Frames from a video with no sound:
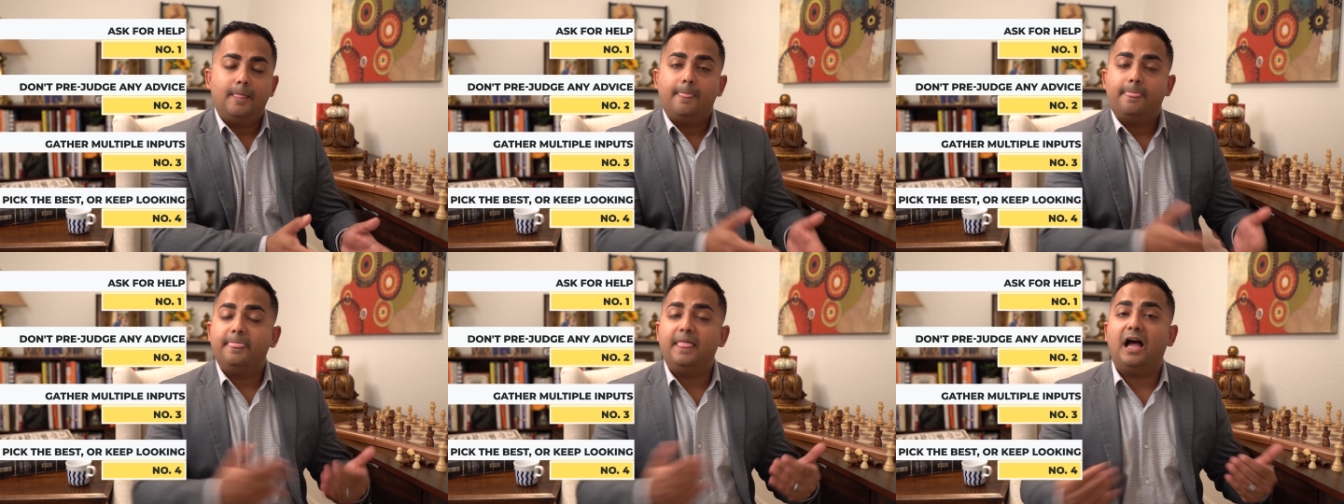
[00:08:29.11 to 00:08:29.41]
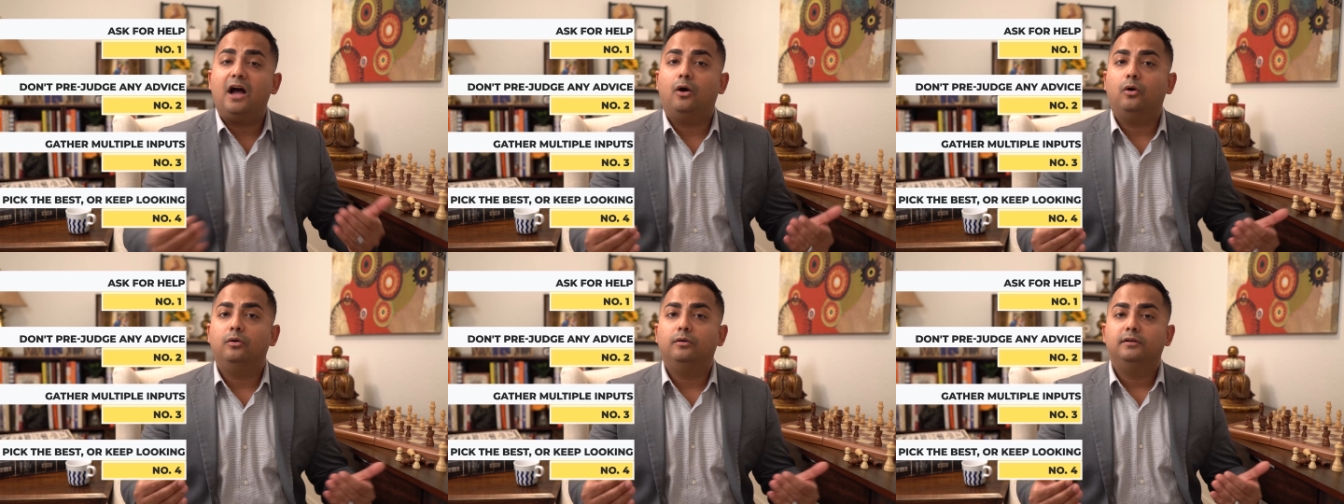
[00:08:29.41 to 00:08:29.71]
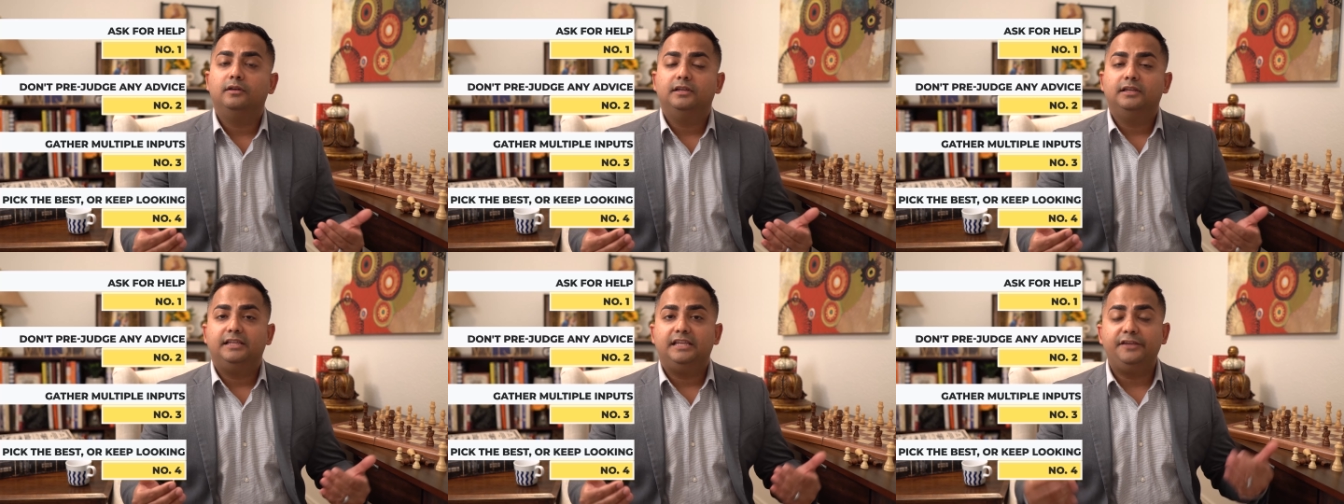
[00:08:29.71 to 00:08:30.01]
Now,
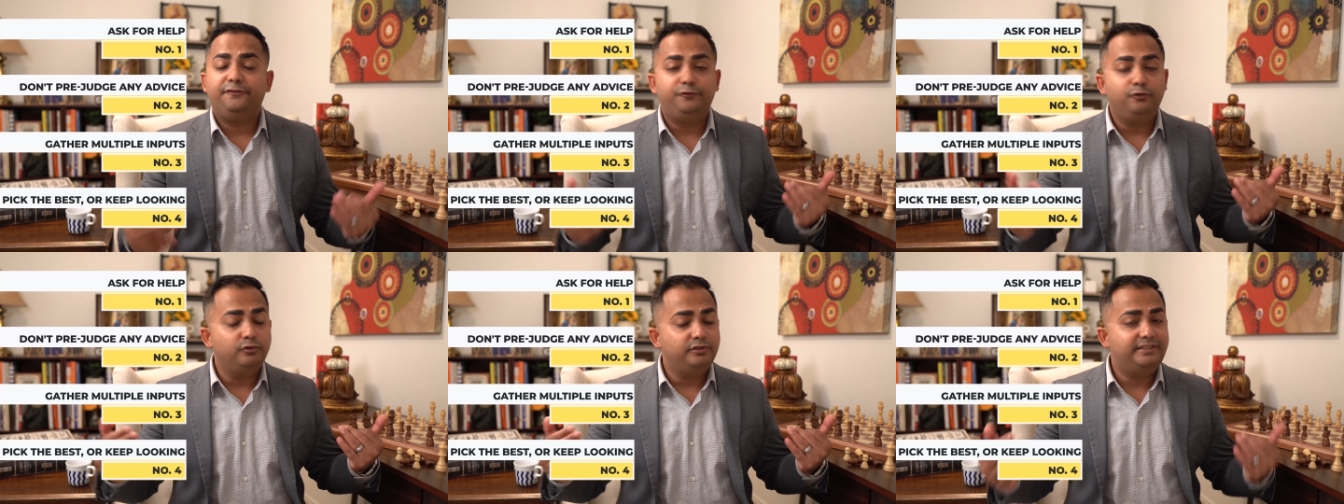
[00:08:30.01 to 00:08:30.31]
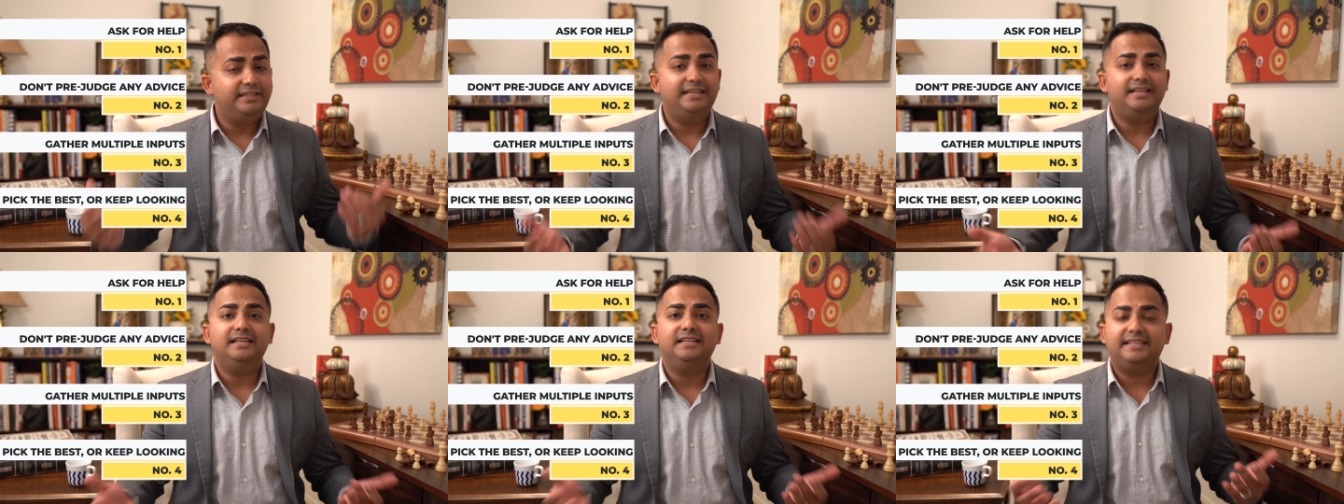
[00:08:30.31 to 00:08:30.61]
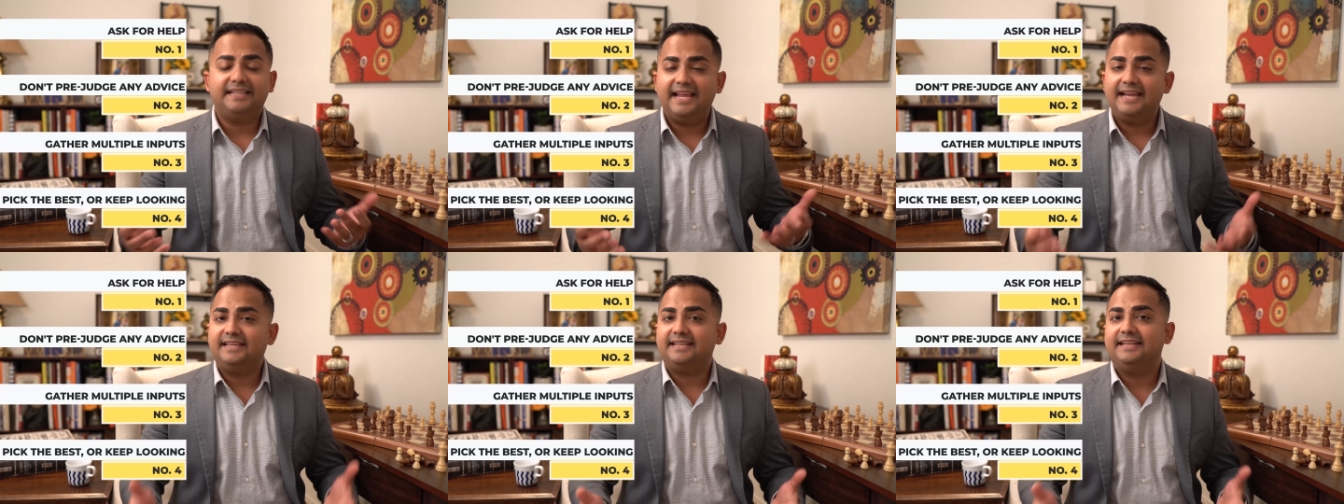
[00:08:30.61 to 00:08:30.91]
if you
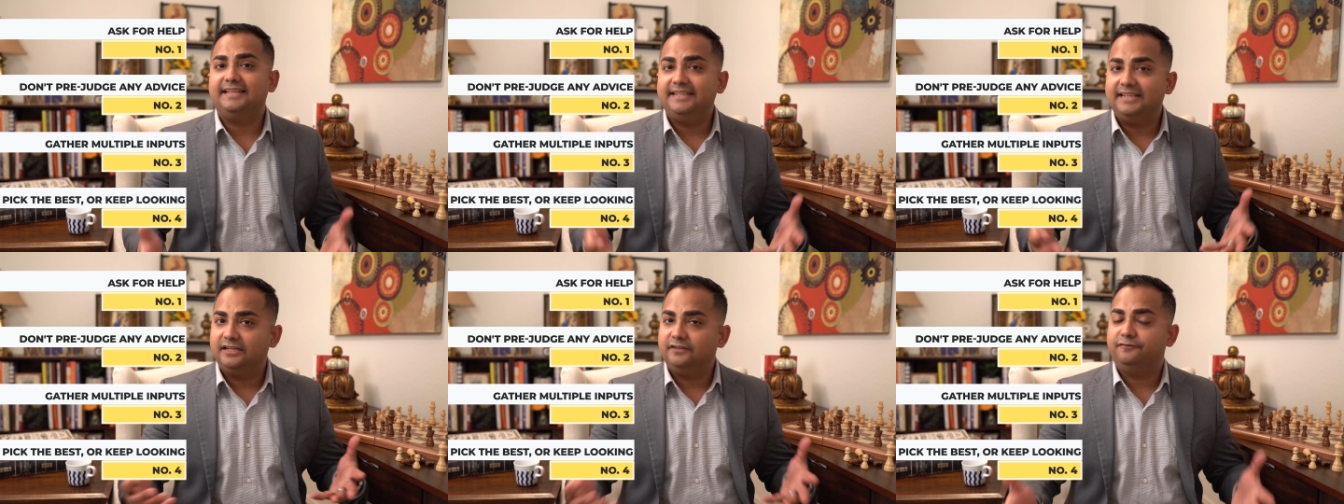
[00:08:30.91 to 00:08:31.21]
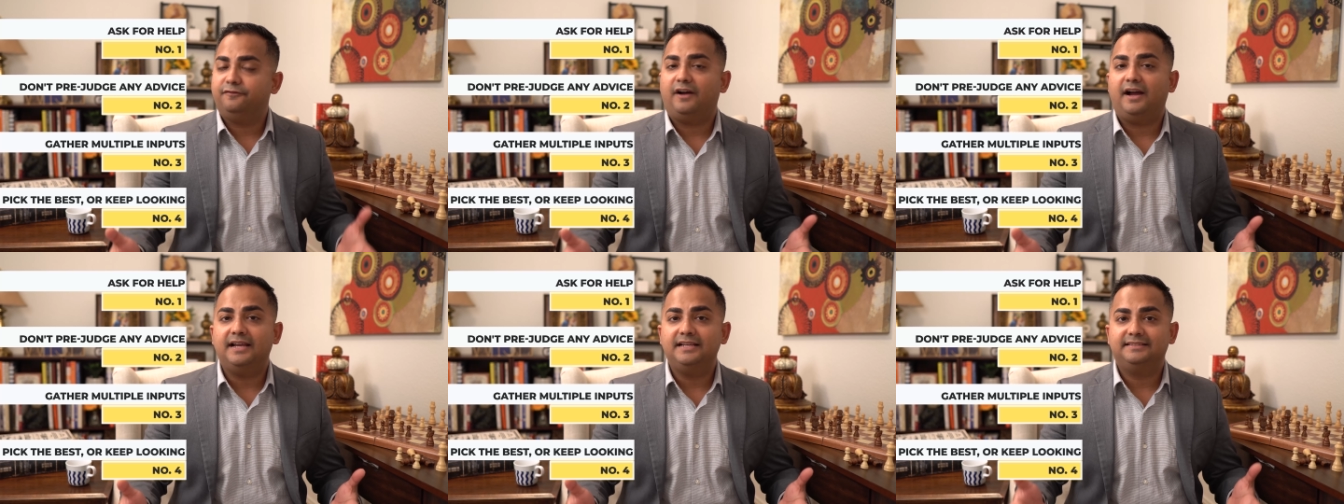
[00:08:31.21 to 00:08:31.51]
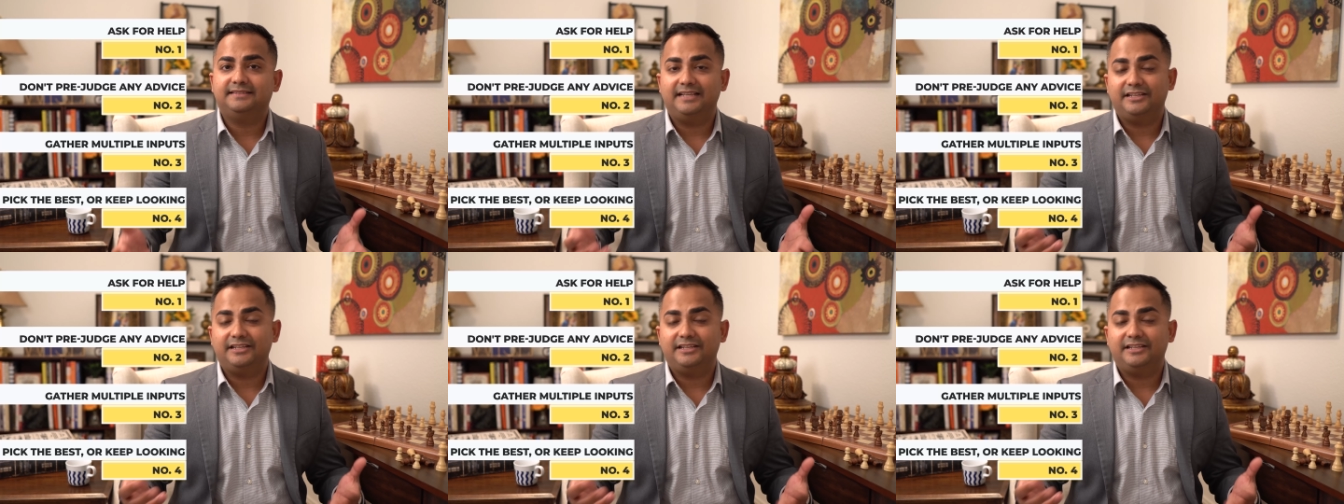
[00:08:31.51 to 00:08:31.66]
didn't get any advice